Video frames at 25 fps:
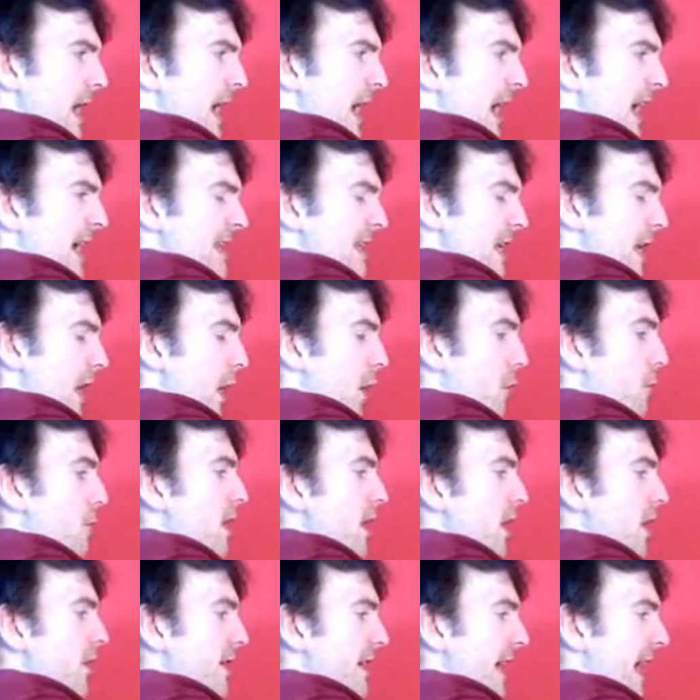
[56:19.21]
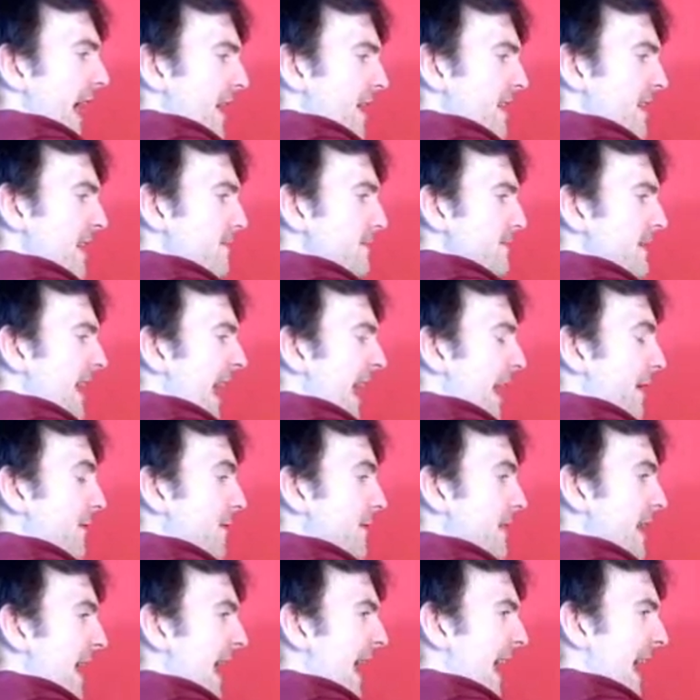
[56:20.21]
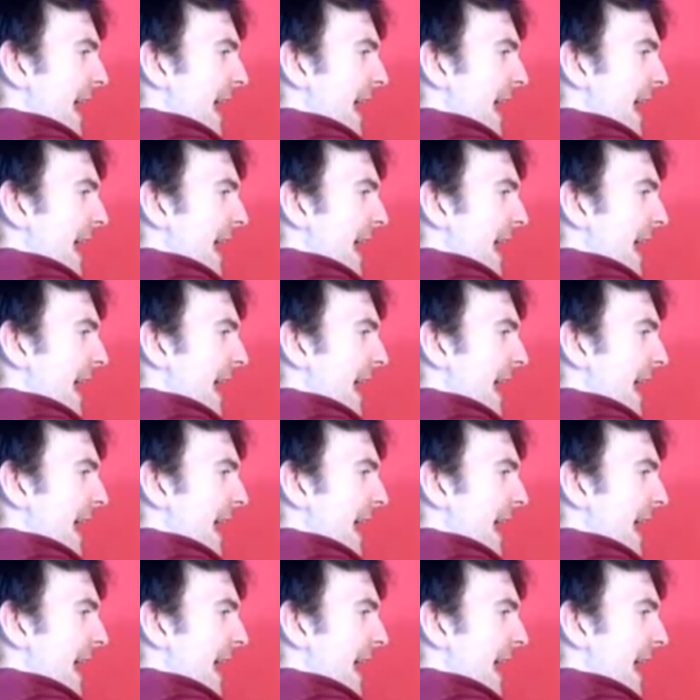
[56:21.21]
is come up with a creative name for the